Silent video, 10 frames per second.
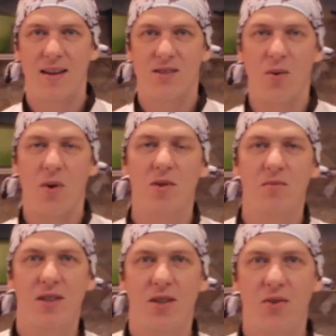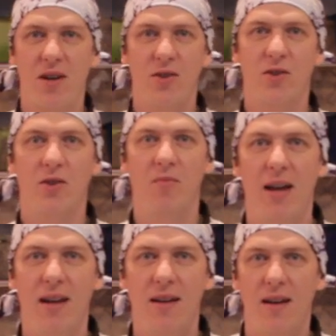So welcome to Green Door
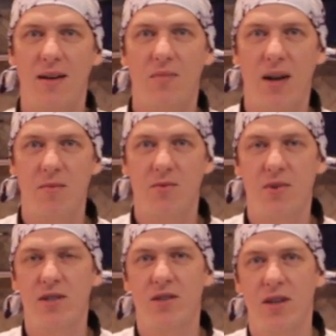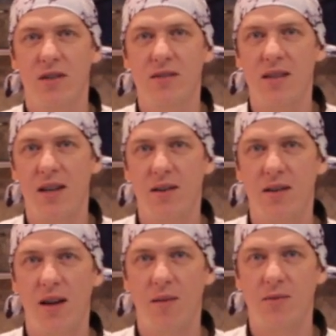Gourmet. My name is Richard Jones
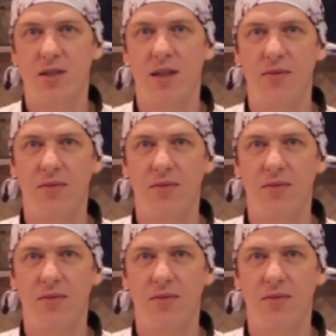and I'm the chef